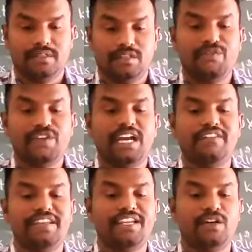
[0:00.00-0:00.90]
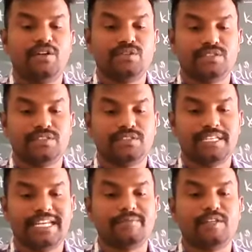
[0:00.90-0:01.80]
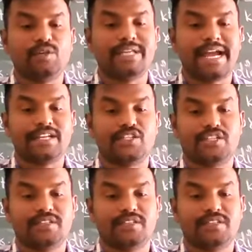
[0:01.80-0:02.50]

If you have any doubts, let me know that.